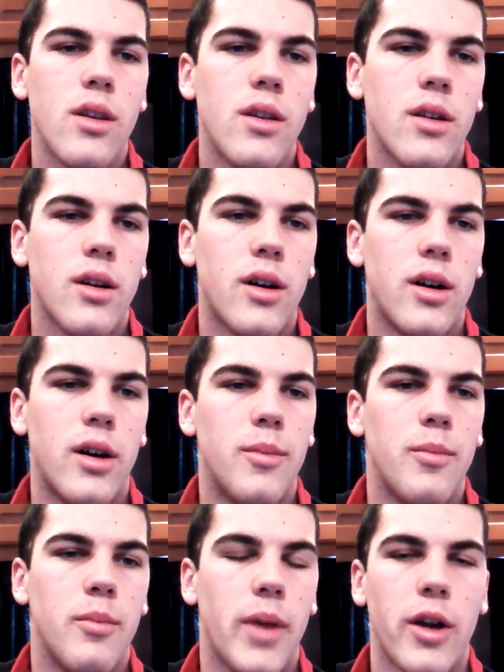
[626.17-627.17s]

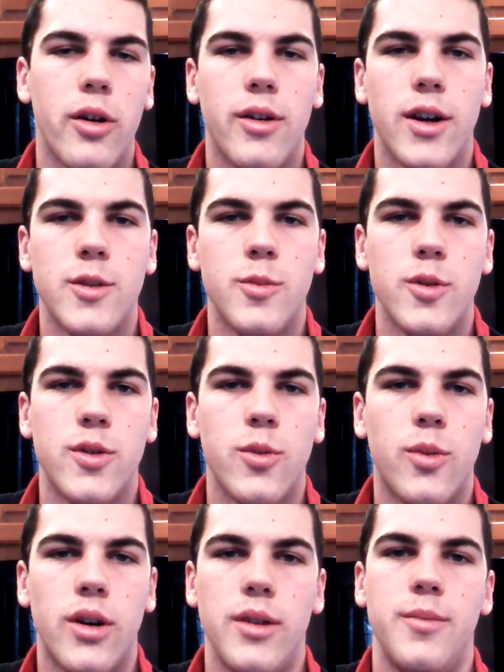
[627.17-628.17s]
Macrocosmos to
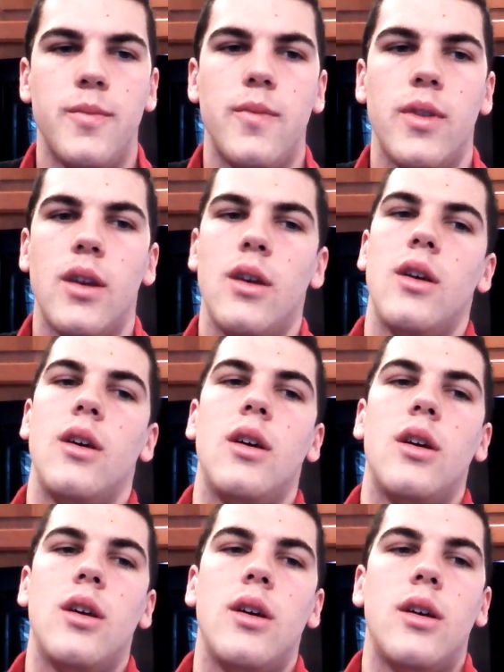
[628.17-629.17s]
1,
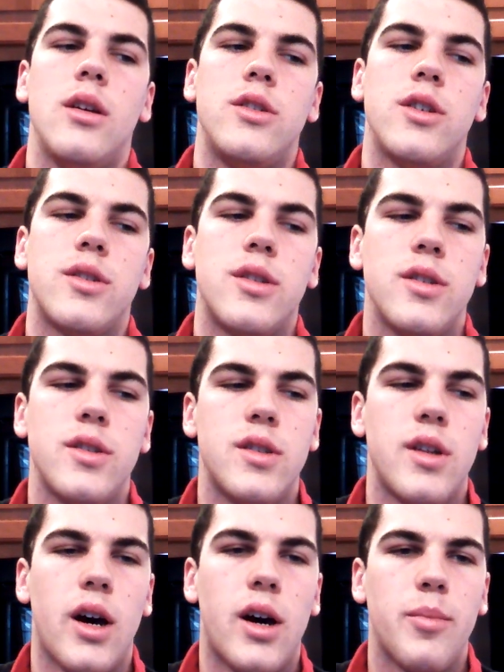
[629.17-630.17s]
just to
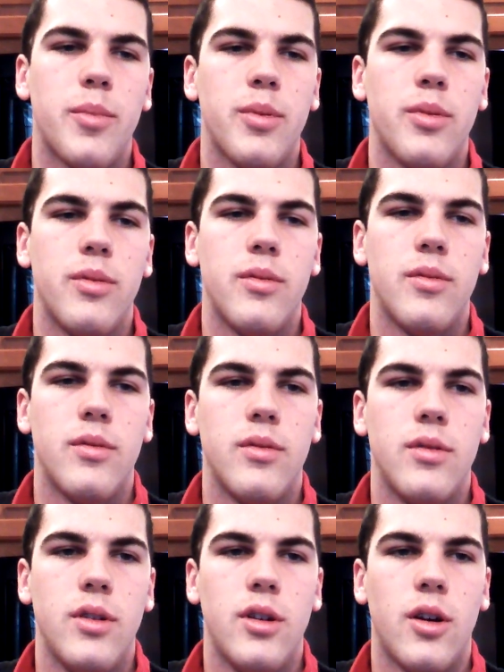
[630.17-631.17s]
stop,
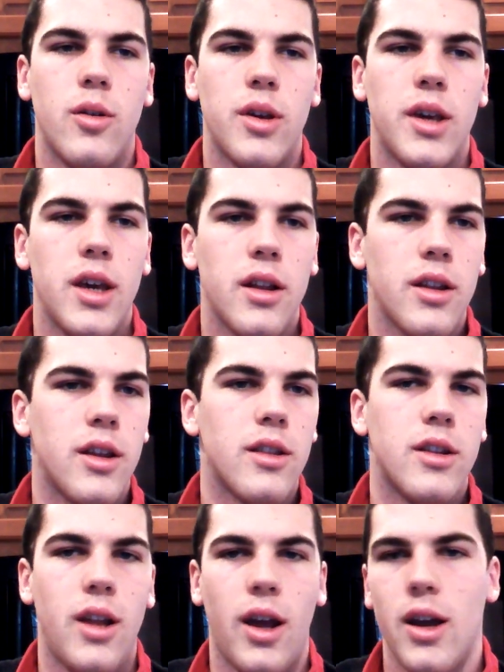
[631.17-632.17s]
you know, killing the
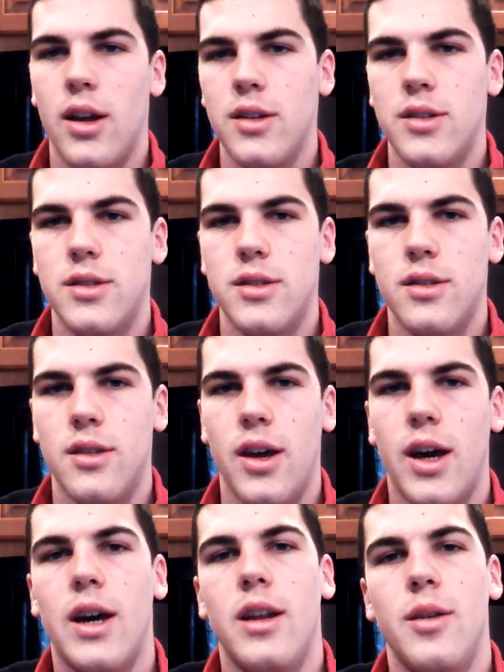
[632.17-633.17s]
decks
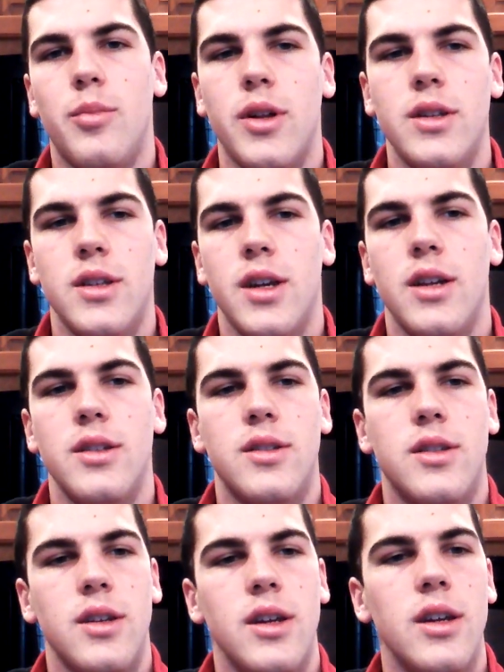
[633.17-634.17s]
that it plays
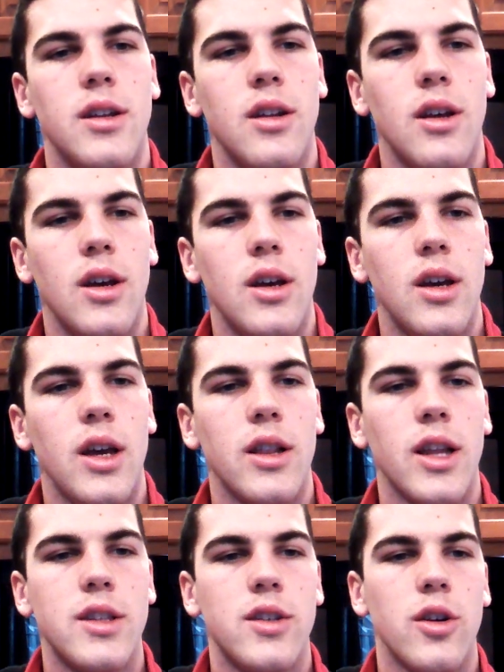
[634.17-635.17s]
against. It
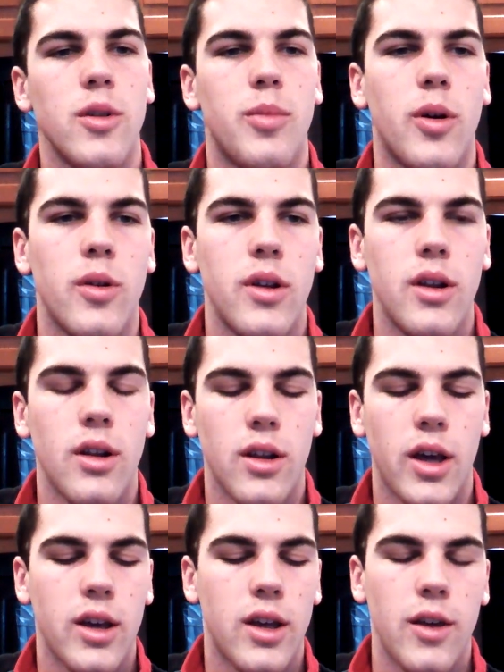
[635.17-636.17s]
lets your opponent,
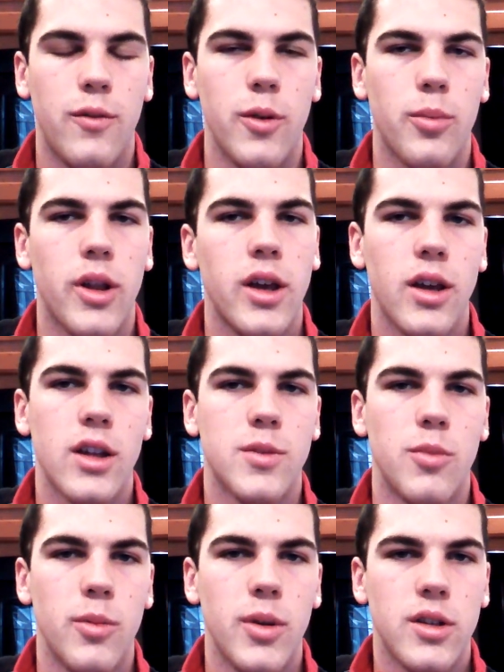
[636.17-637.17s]
like, if you're playing against
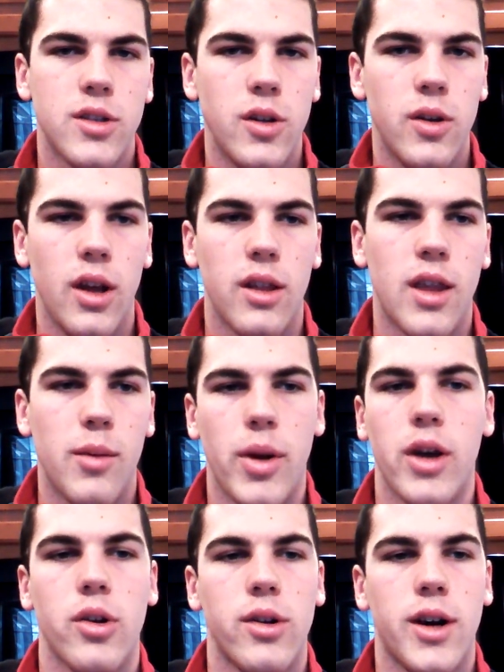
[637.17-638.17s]
Mermails and you get that
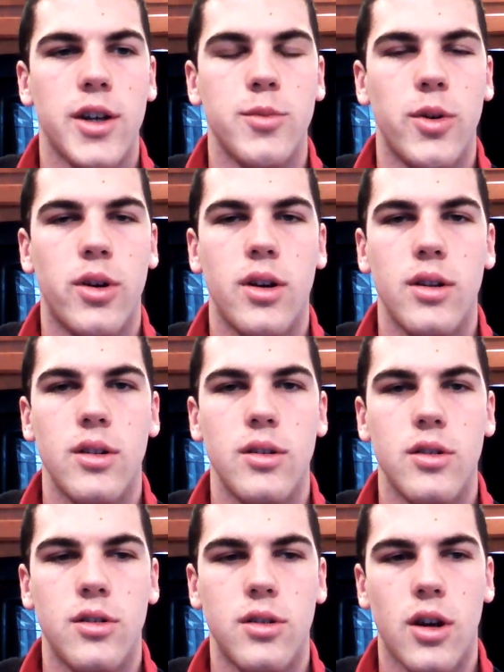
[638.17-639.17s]

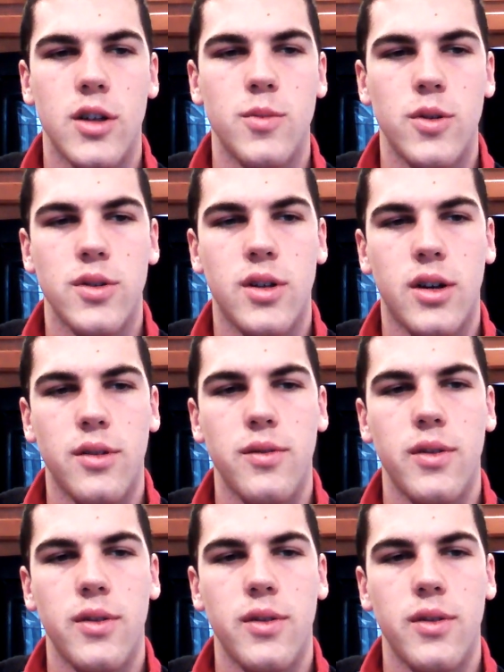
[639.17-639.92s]
Cosmos off,